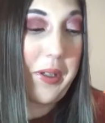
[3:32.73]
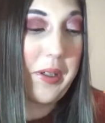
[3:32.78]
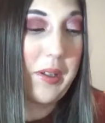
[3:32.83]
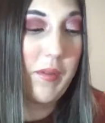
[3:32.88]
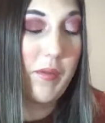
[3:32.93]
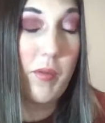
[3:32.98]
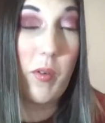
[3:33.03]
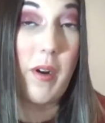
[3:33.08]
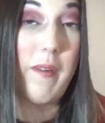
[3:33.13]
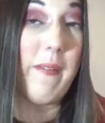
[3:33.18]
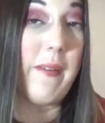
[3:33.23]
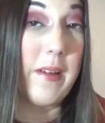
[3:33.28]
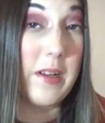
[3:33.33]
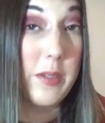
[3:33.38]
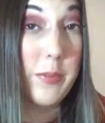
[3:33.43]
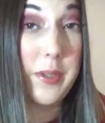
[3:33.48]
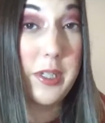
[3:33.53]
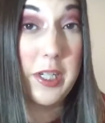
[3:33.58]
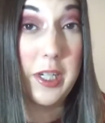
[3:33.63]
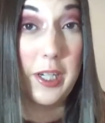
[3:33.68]
for
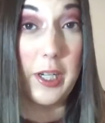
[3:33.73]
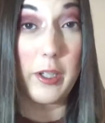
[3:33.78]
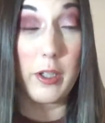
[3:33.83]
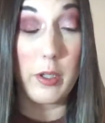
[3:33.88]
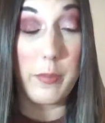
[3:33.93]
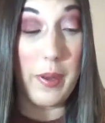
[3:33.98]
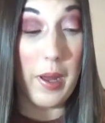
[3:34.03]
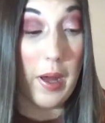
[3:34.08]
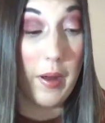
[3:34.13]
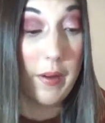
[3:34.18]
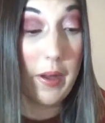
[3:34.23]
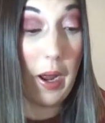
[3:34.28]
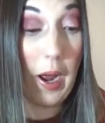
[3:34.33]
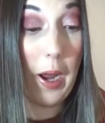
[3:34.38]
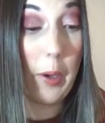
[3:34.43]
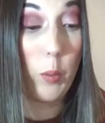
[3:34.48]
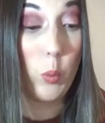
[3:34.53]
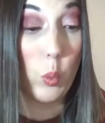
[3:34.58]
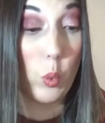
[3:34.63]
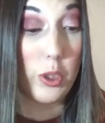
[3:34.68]
this particular palette,
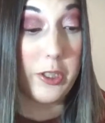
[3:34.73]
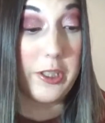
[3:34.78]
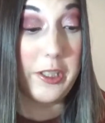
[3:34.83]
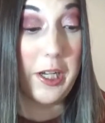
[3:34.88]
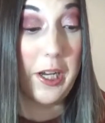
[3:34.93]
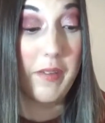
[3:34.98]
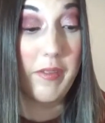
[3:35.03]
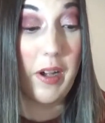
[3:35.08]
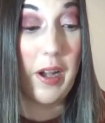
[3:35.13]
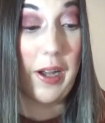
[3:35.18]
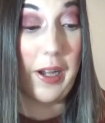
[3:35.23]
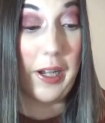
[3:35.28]
I would give an